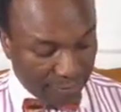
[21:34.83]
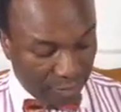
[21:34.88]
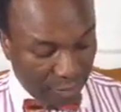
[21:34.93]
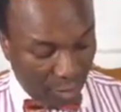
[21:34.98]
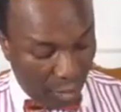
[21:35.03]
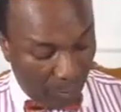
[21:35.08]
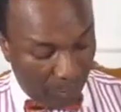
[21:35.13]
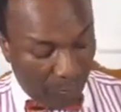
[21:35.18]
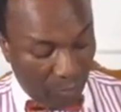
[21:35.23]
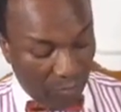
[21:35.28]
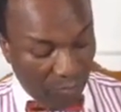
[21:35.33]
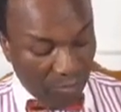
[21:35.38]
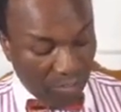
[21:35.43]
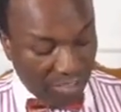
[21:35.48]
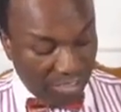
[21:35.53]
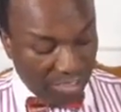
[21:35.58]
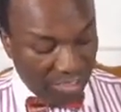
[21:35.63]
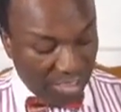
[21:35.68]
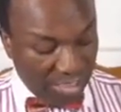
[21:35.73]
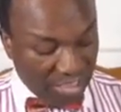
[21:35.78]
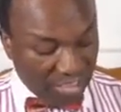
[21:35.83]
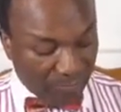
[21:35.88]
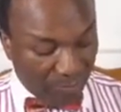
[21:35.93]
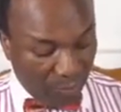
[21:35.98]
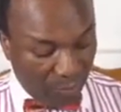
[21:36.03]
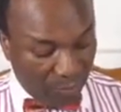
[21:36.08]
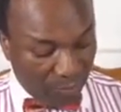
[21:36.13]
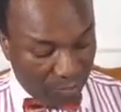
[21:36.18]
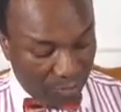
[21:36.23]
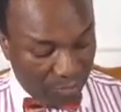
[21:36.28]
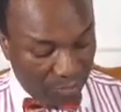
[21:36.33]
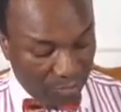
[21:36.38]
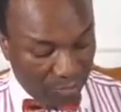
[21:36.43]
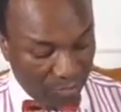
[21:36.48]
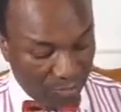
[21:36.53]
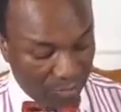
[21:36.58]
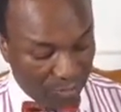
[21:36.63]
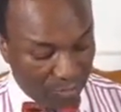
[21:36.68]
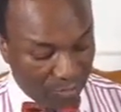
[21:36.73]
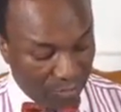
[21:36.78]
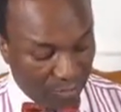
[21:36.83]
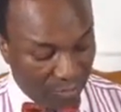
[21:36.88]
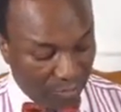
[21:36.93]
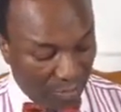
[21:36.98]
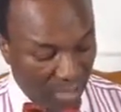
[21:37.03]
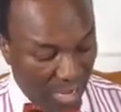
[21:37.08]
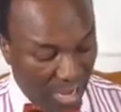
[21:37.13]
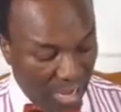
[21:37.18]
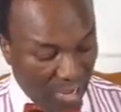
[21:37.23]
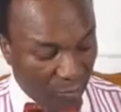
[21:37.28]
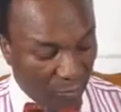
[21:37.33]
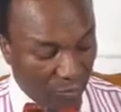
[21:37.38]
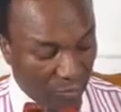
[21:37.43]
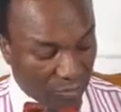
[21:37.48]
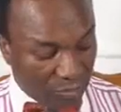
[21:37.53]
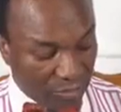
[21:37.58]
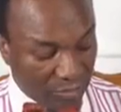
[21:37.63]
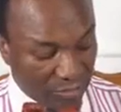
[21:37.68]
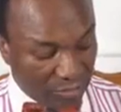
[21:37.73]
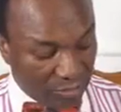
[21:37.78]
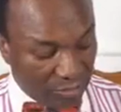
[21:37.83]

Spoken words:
Upon reading this book, I was